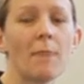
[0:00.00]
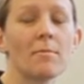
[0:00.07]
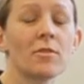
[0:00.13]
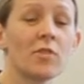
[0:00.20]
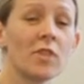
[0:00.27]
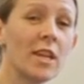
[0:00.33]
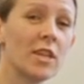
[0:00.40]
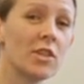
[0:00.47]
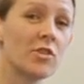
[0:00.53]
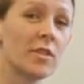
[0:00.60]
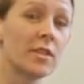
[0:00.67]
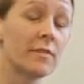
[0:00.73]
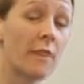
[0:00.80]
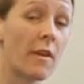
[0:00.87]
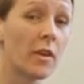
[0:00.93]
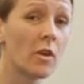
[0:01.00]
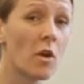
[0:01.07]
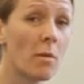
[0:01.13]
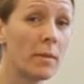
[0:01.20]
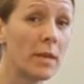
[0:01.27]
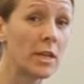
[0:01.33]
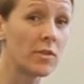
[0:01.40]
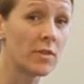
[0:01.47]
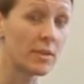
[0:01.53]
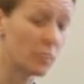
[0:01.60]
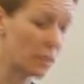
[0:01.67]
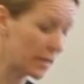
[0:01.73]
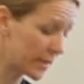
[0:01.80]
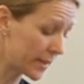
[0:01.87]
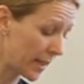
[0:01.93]
Hamstring injuries are very common injuries that
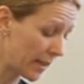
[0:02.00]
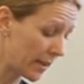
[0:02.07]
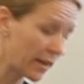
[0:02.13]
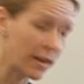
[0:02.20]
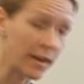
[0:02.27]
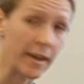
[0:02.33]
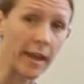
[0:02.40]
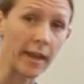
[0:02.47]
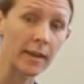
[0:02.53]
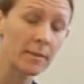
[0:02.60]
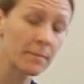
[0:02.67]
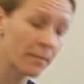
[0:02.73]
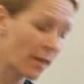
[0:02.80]
we see in the clinic